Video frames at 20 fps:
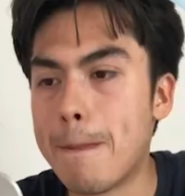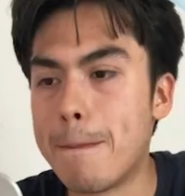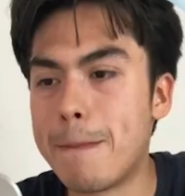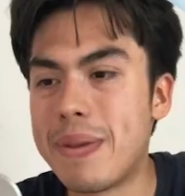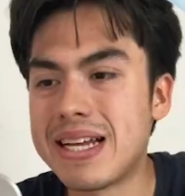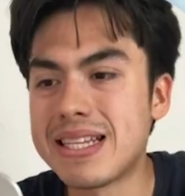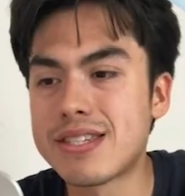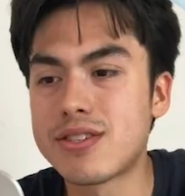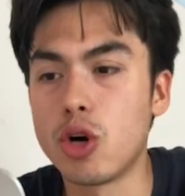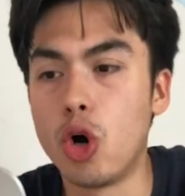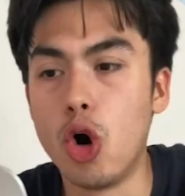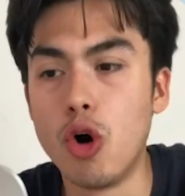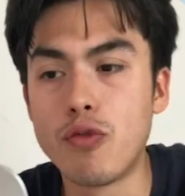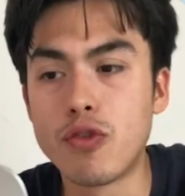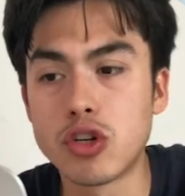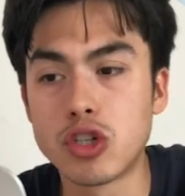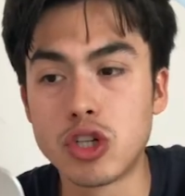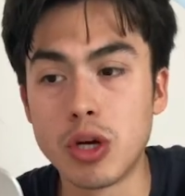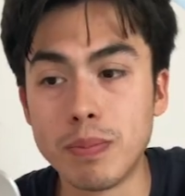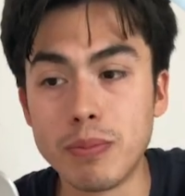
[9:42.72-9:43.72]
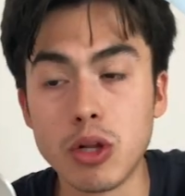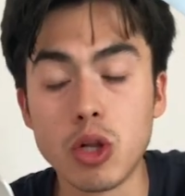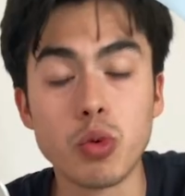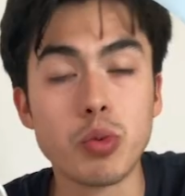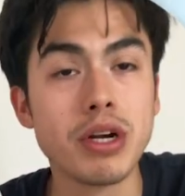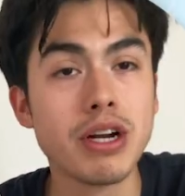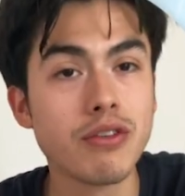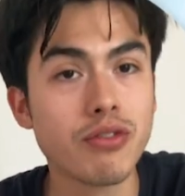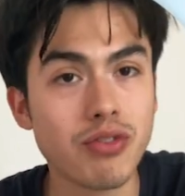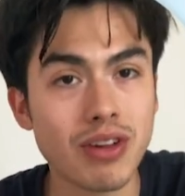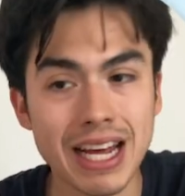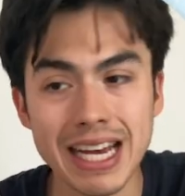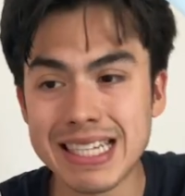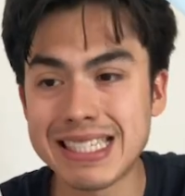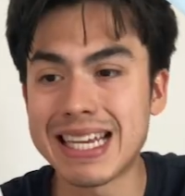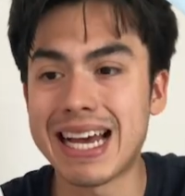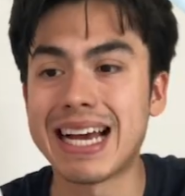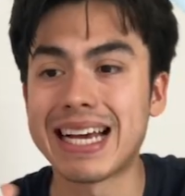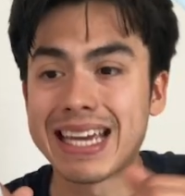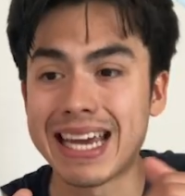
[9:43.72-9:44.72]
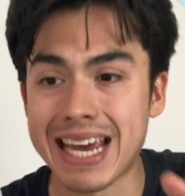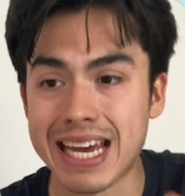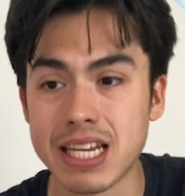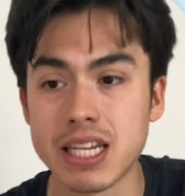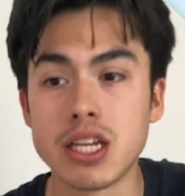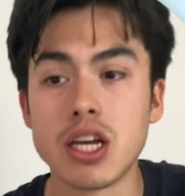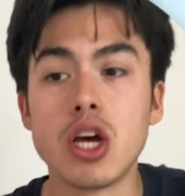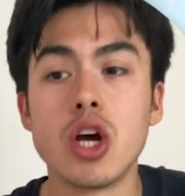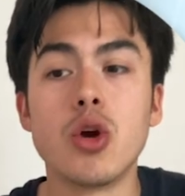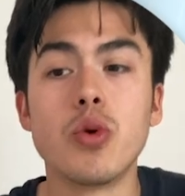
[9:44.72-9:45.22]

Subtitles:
Bent over dumbbell rear flies, again,